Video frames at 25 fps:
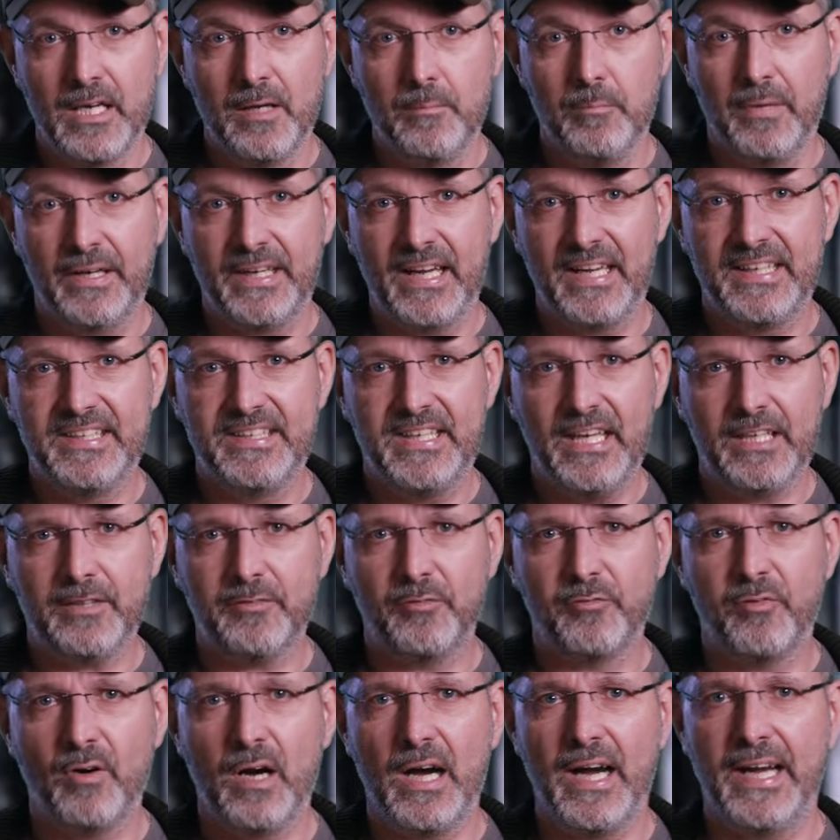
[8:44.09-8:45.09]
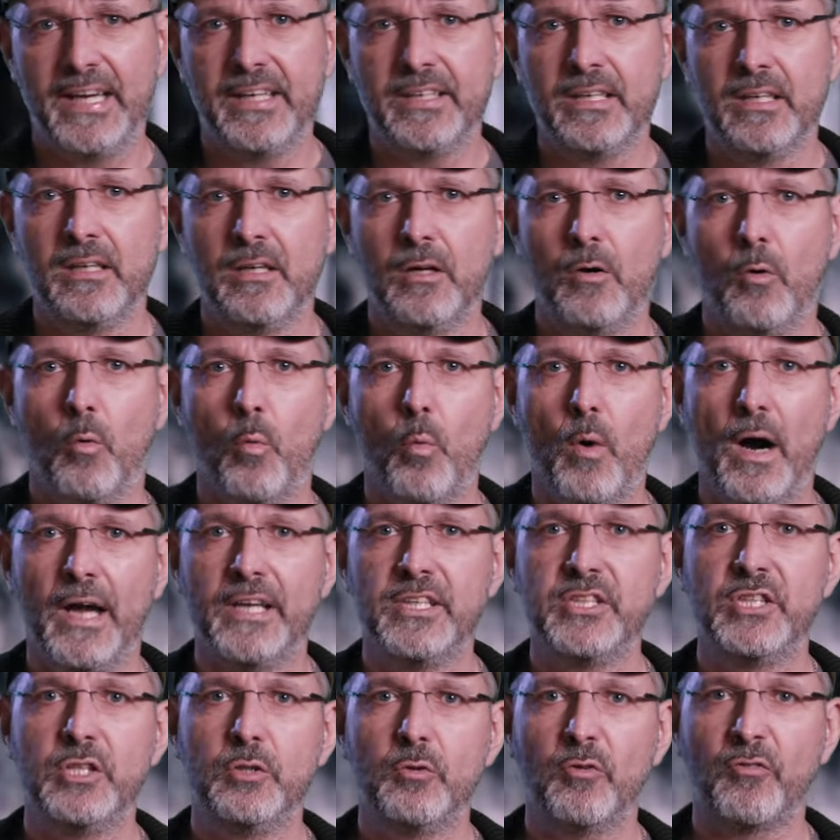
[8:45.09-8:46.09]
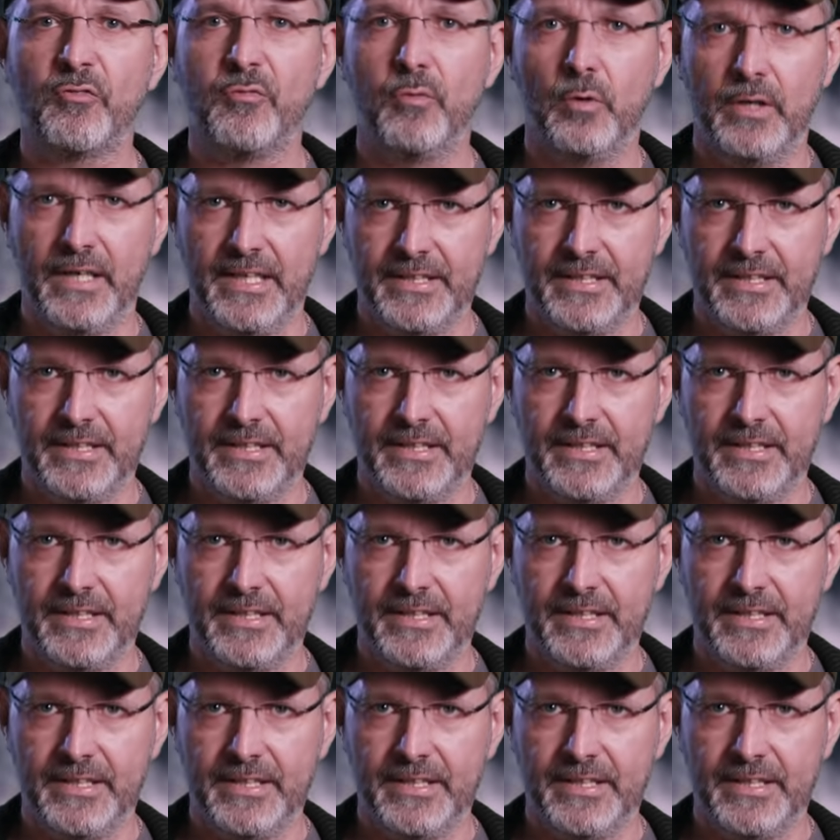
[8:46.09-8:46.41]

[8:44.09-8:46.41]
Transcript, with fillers: But I did find one use for